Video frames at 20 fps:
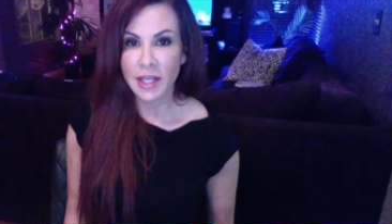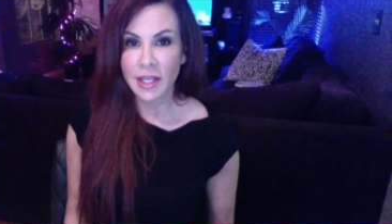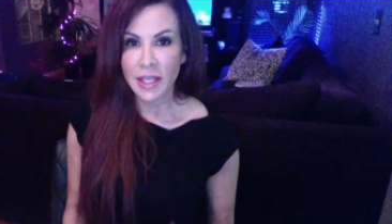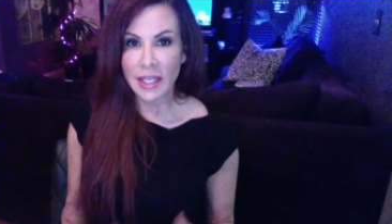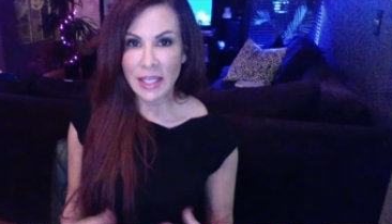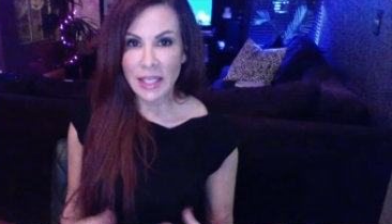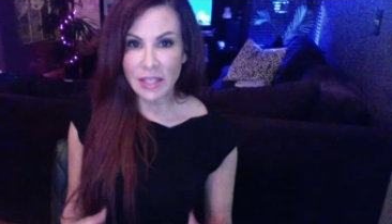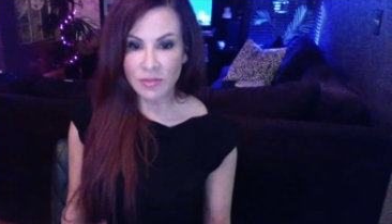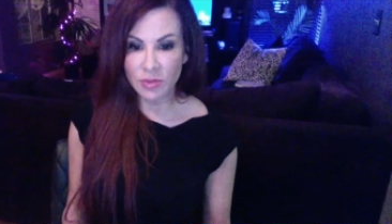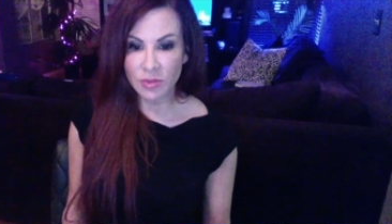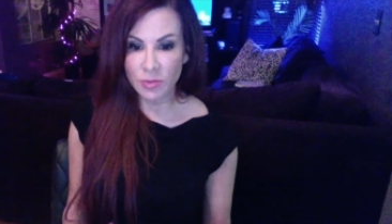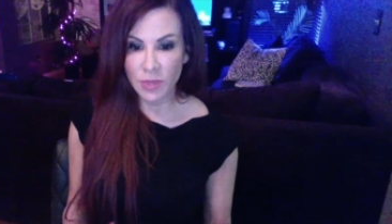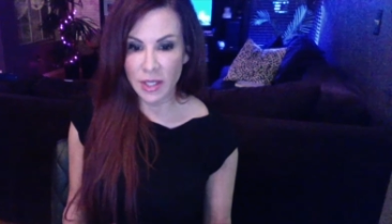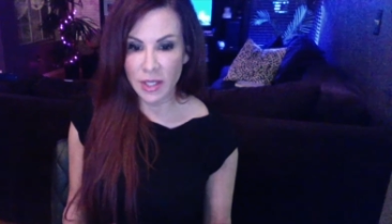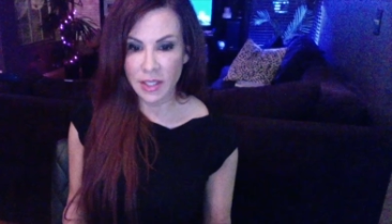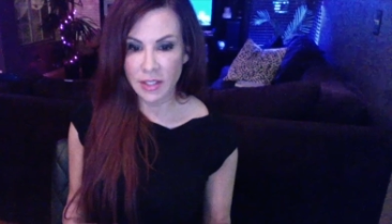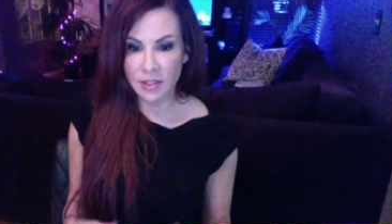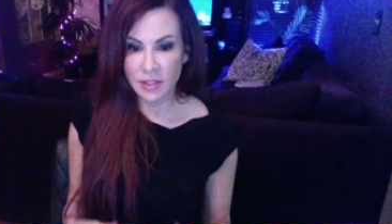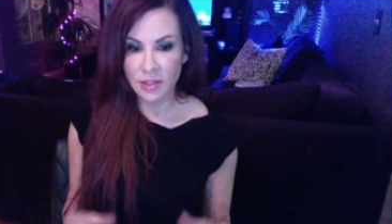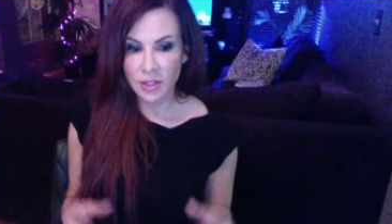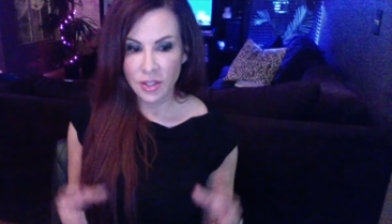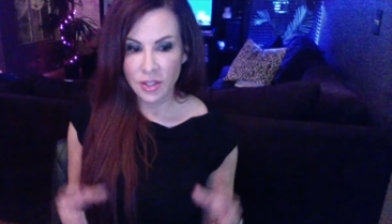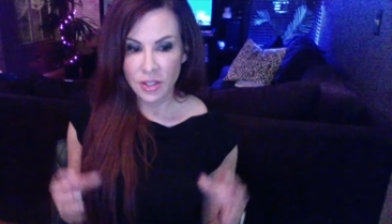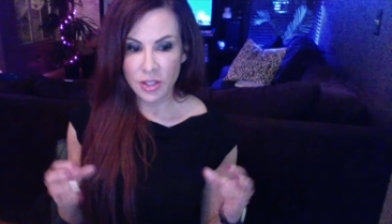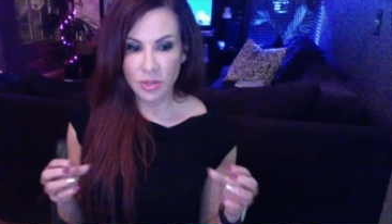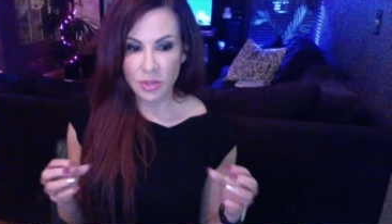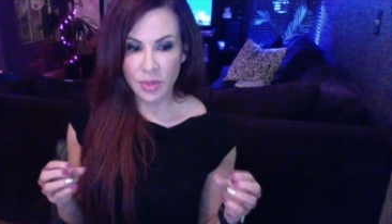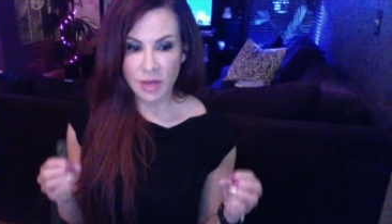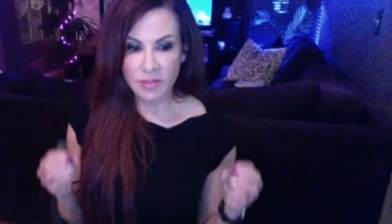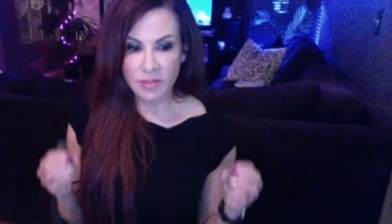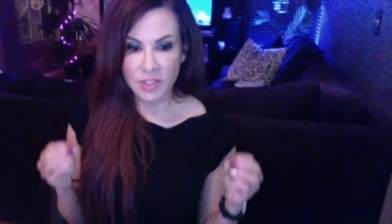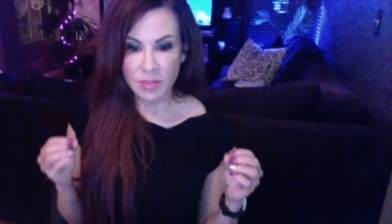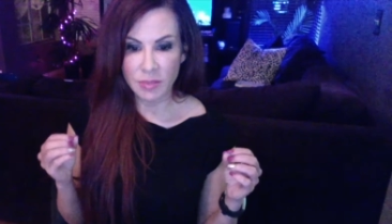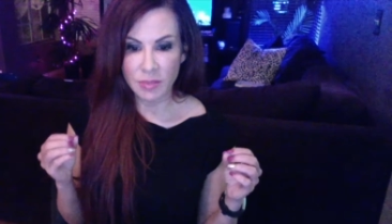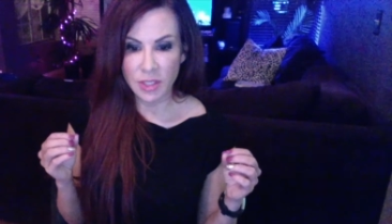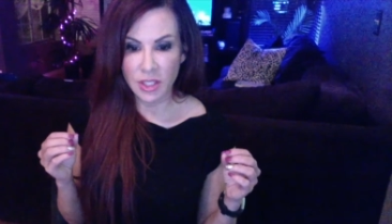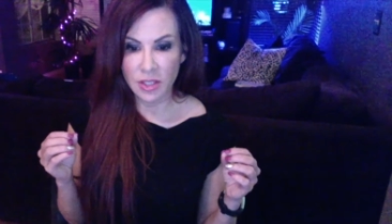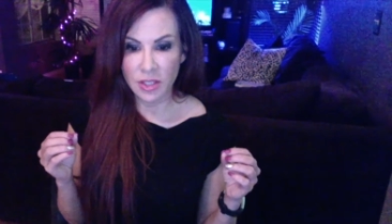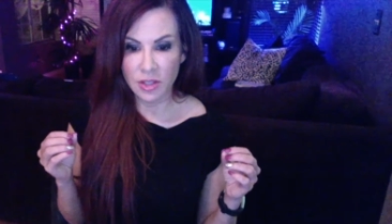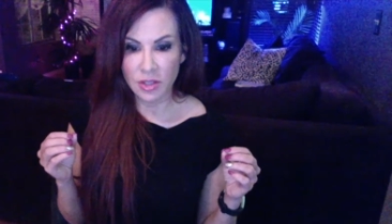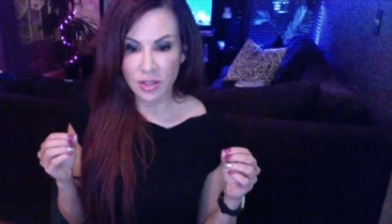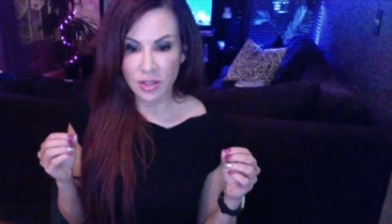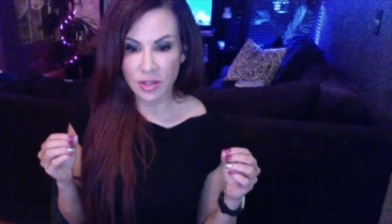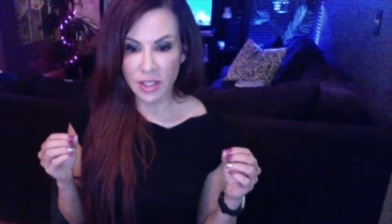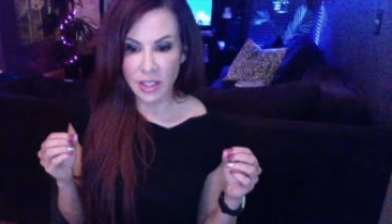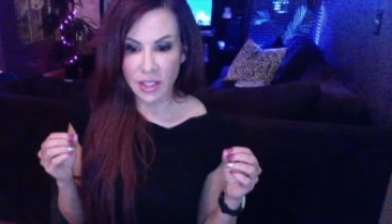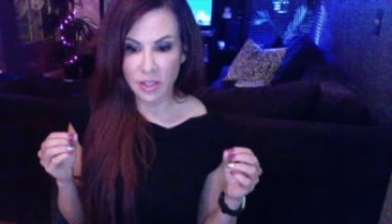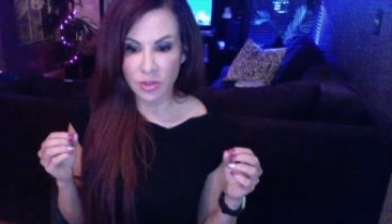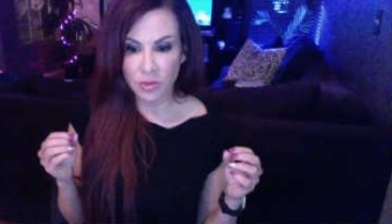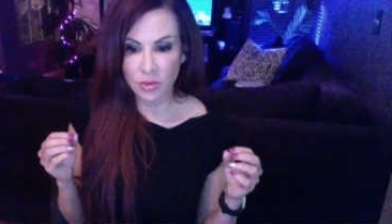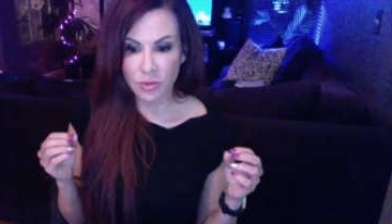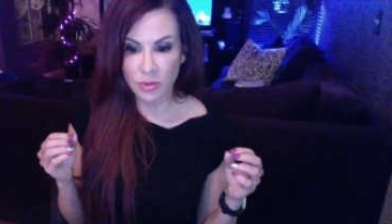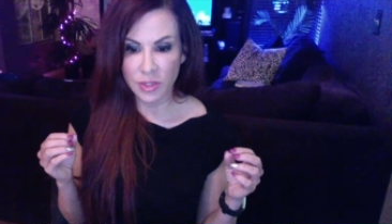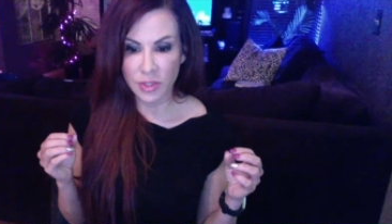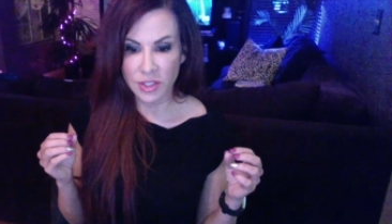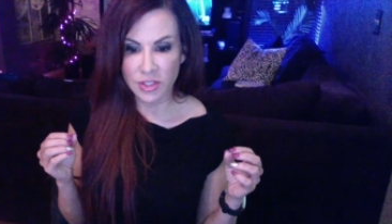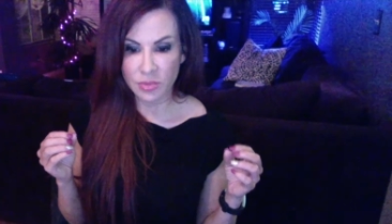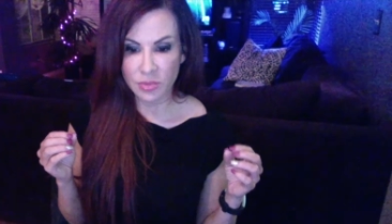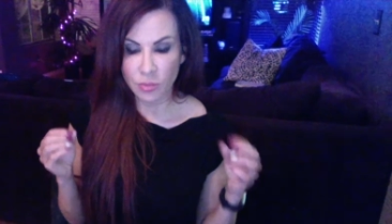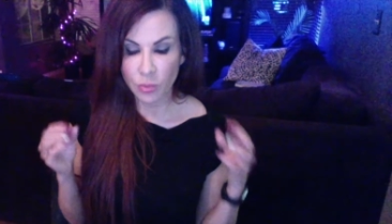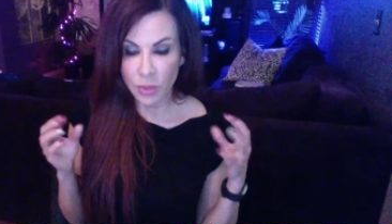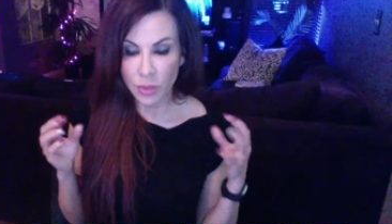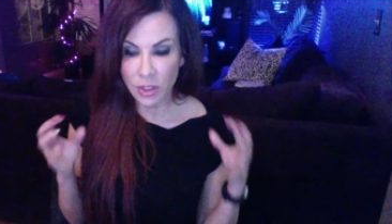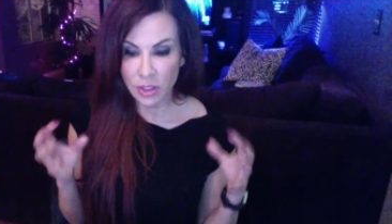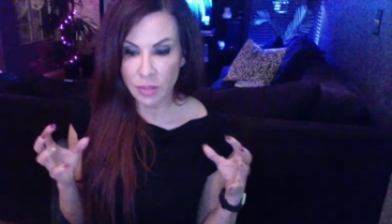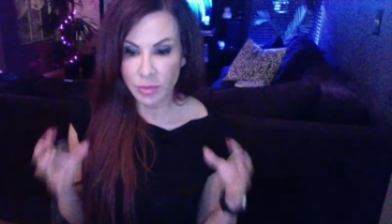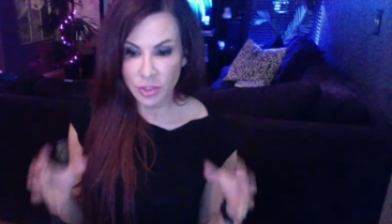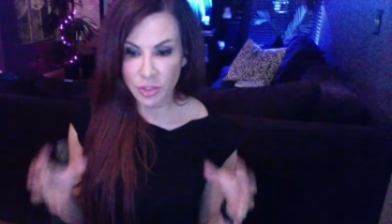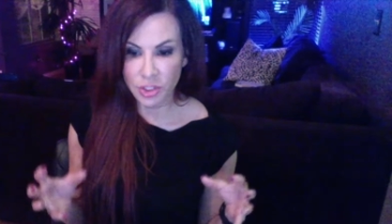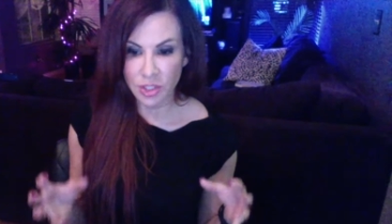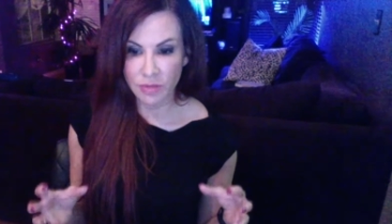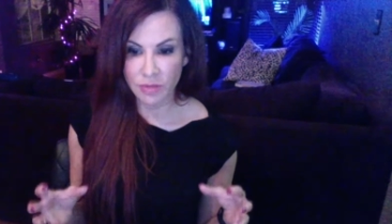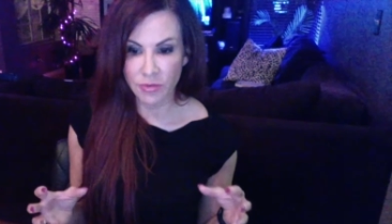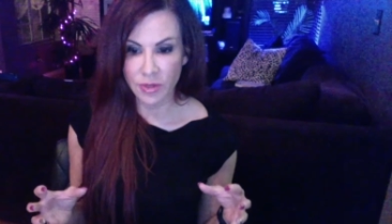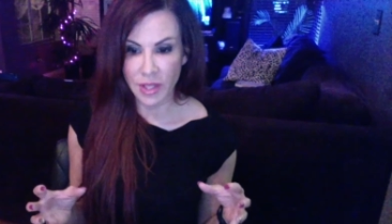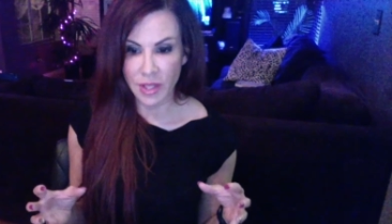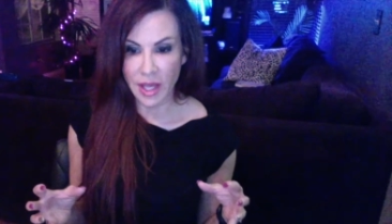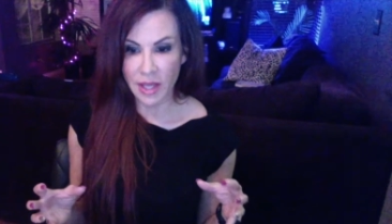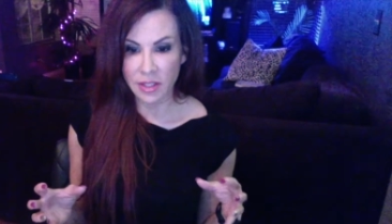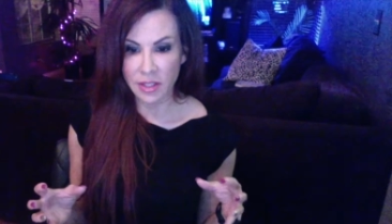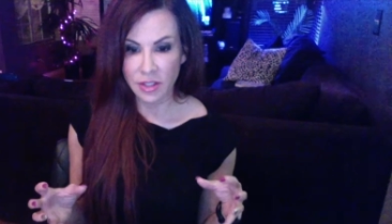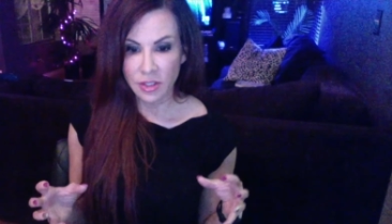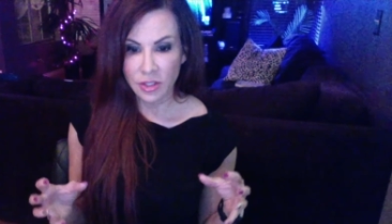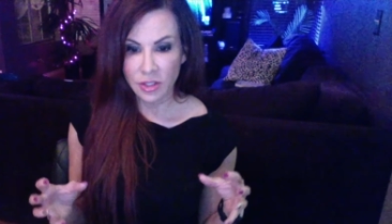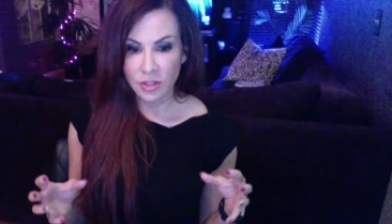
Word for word: even when you have somebody like who is really pushing for that